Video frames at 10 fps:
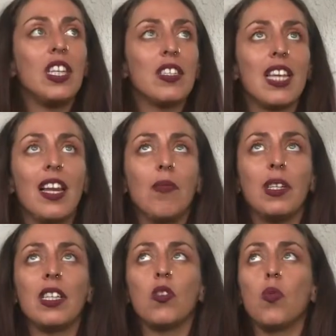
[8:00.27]
this
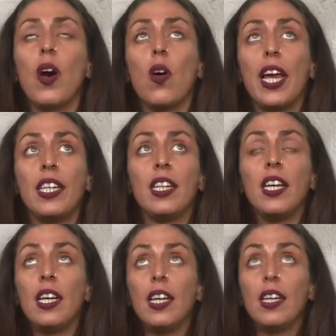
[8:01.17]
element as well. And
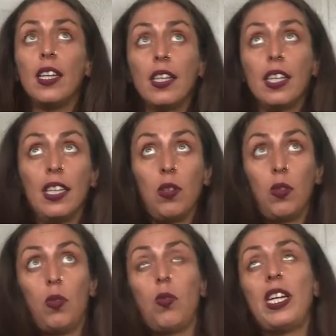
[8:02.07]

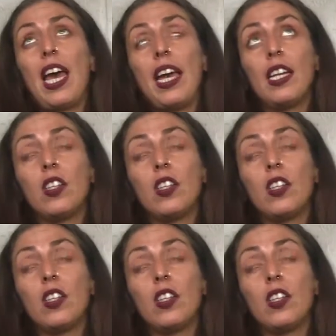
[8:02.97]
when I